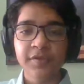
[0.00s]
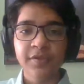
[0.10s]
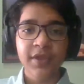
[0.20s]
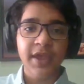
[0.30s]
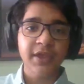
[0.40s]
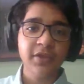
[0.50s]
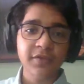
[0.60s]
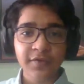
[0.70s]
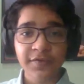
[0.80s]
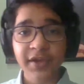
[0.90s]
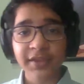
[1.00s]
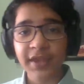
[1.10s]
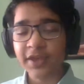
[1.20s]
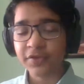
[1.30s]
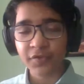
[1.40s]
So thank you,
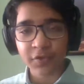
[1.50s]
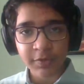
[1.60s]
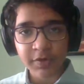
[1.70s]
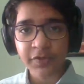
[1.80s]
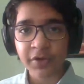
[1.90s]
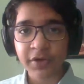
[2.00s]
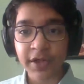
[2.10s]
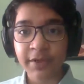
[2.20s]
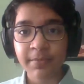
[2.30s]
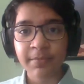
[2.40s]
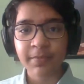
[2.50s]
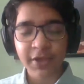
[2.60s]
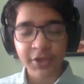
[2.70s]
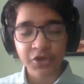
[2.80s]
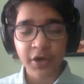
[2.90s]
Vivek. Thank you so much for your time.
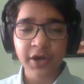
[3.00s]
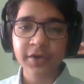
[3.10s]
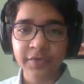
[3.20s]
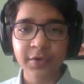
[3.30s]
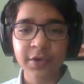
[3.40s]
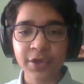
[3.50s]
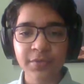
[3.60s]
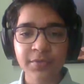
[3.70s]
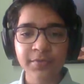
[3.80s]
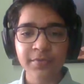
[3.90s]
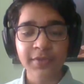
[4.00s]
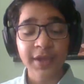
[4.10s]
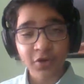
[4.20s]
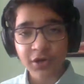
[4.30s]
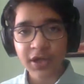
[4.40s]
Enjoyed interviewing you.
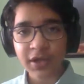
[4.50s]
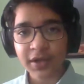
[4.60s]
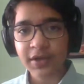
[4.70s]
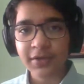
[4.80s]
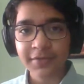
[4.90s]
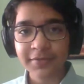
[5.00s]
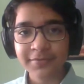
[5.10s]
And good luck.